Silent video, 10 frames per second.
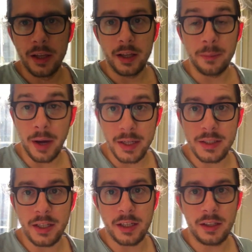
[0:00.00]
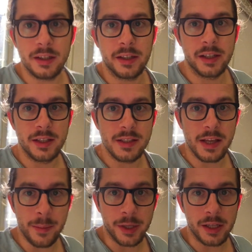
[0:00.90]
in my city is
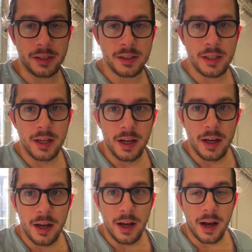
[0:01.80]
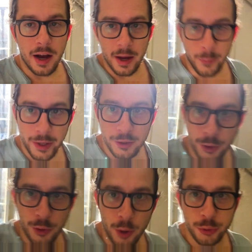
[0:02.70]
imminent, I went to the
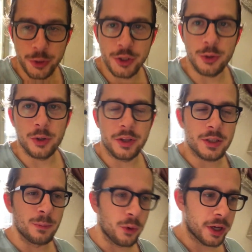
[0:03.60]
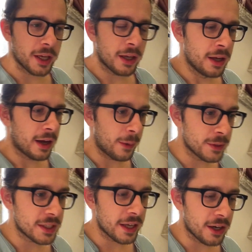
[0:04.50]
grocery store this morning. I
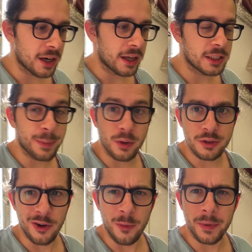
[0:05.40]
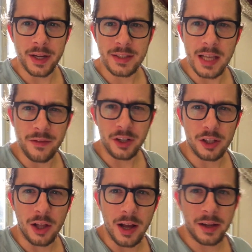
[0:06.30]
was there. It's supposed to open at 7
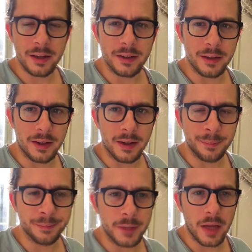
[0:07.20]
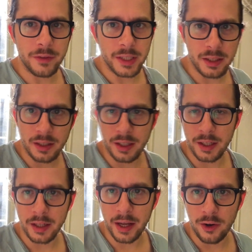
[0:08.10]
o'clock. Evidently,
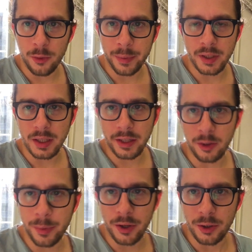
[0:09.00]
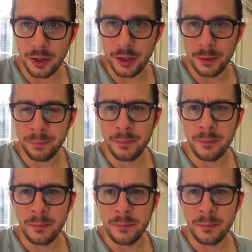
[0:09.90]
it had opened a little bit earlier.